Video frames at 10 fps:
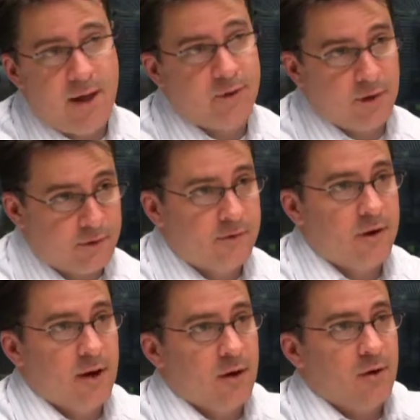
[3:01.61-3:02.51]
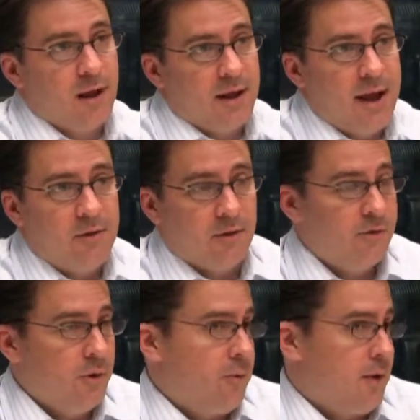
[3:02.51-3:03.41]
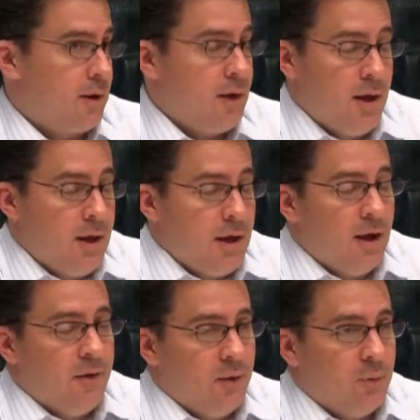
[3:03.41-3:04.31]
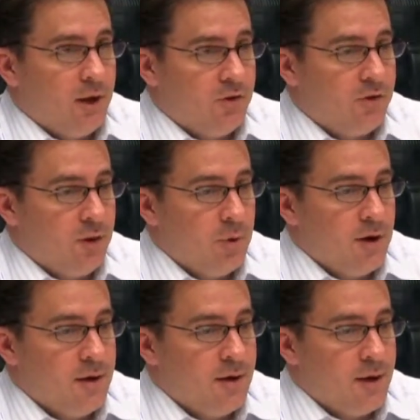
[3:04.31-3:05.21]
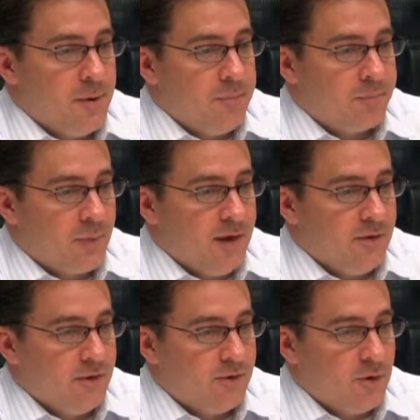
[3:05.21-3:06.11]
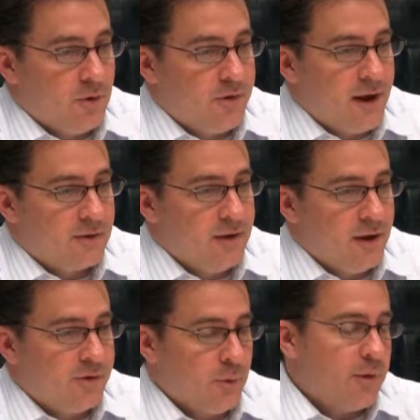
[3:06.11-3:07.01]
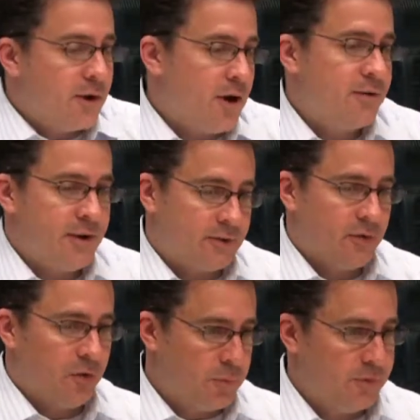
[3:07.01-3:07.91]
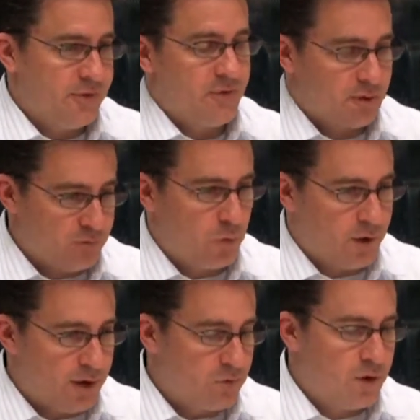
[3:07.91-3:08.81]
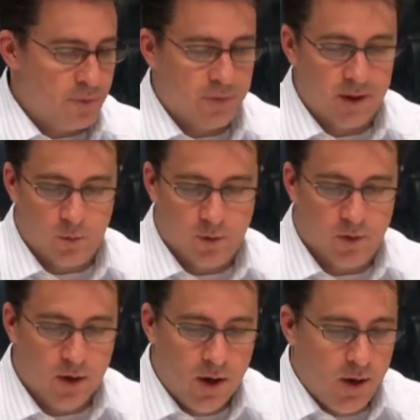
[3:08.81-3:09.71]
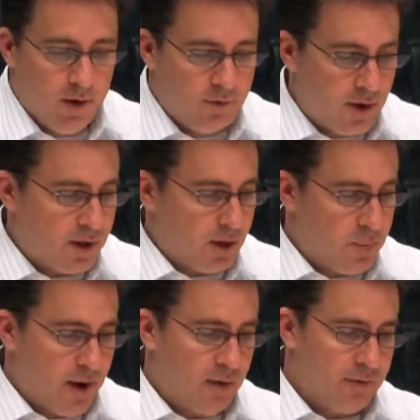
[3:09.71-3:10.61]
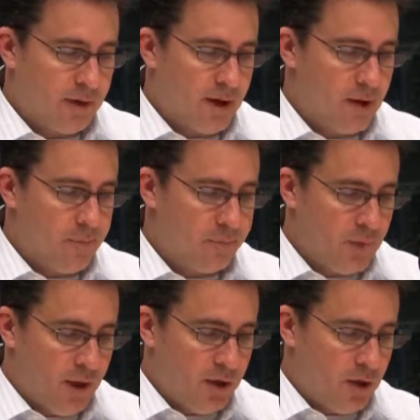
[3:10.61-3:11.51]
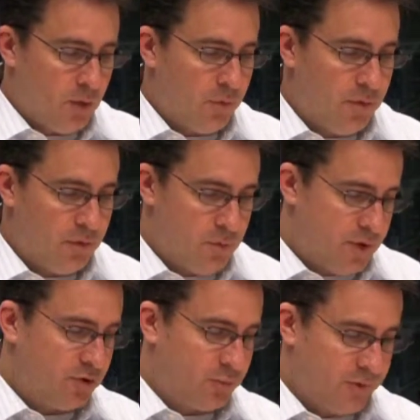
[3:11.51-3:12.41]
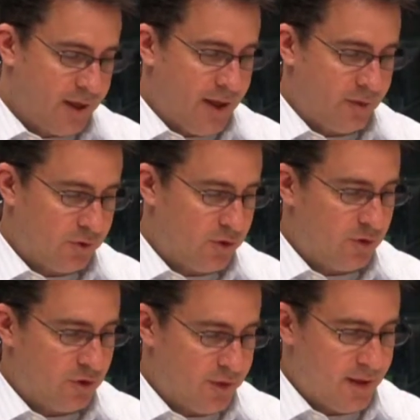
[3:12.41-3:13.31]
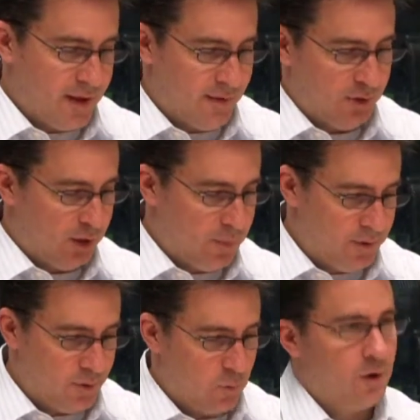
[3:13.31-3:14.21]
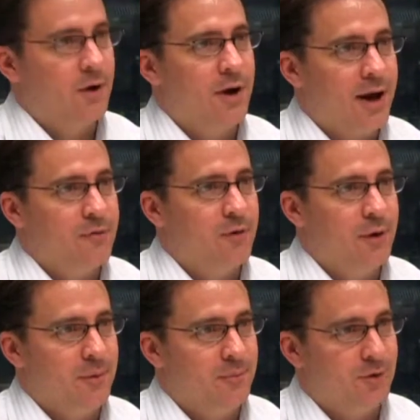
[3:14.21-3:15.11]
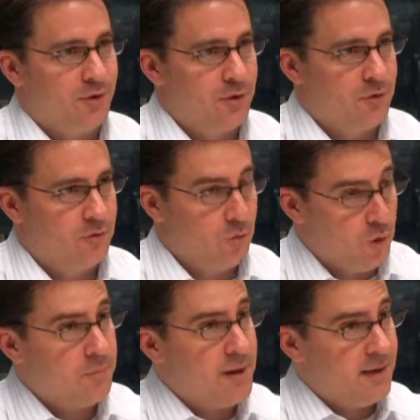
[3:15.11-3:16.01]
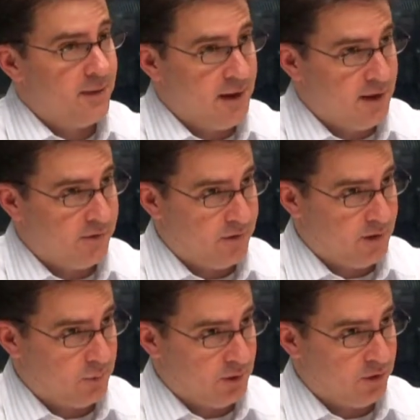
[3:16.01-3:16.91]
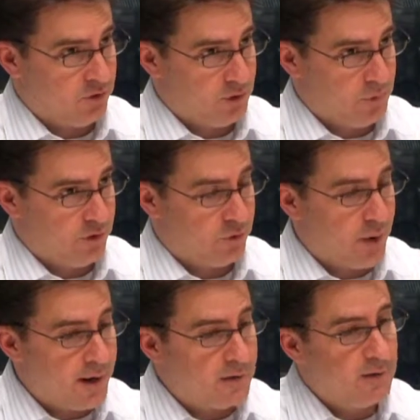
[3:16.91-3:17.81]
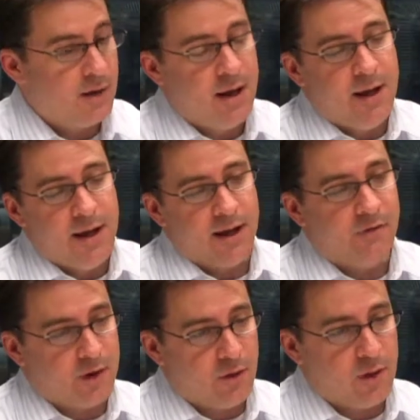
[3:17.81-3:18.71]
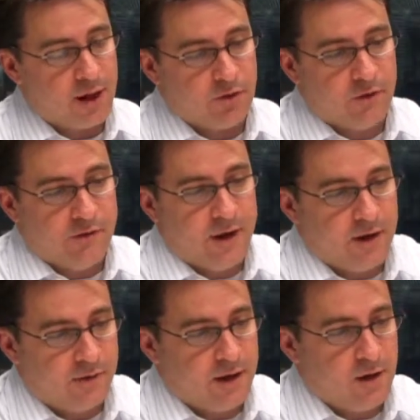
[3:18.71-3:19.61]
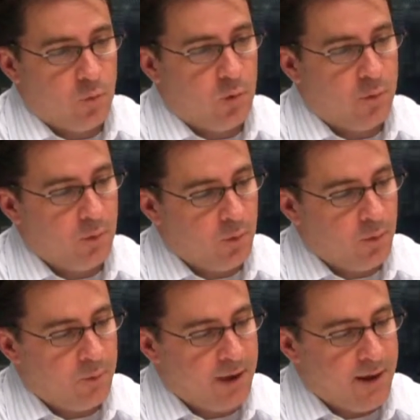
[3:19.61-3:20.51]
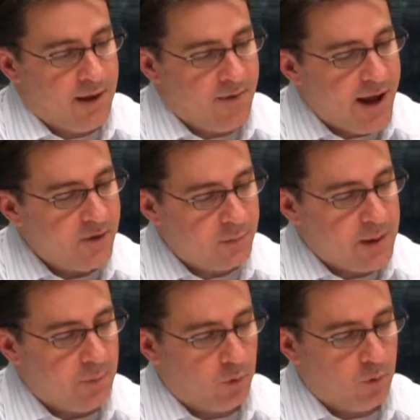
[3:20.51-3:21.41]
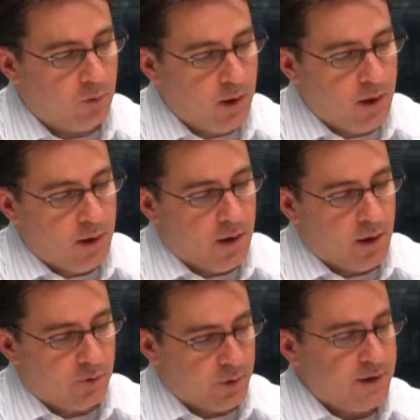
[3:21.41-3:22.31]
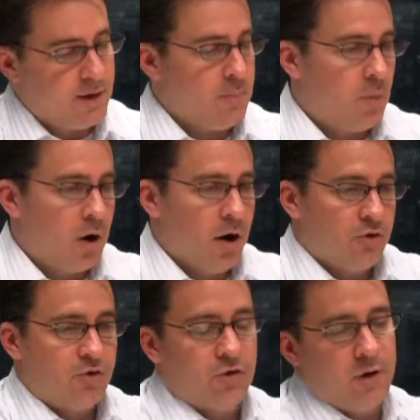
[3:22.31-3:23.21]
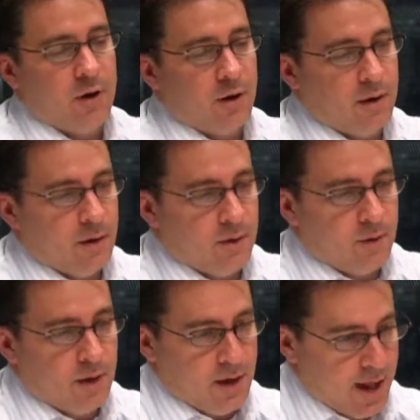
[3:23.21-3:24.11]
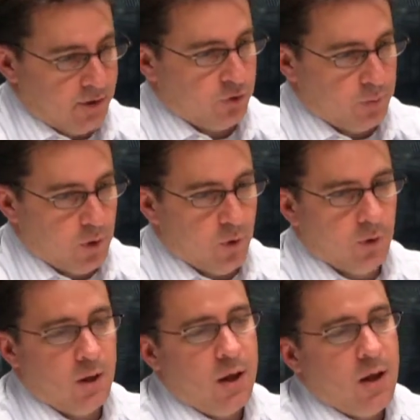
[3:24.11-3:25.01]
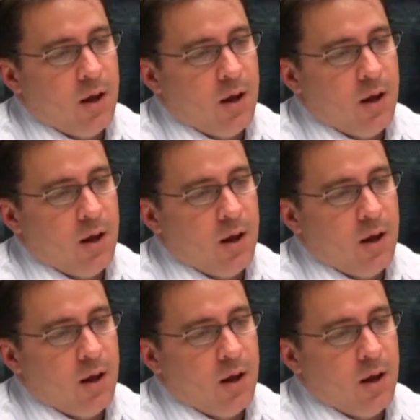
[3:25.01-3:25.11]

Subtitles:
Catholics. Lay Catholics don't think that religious liberty is under attack today. So in the context of the specific Fortnight of Freedom thing we're talking about, the bishops in the Catholic Church, I think, have a little bit of their work cut out for them to sort of, one, make the case that religious liberty is threatened. And I guess the other thing I should say is that when we have asked people, as we did in March in a national poll,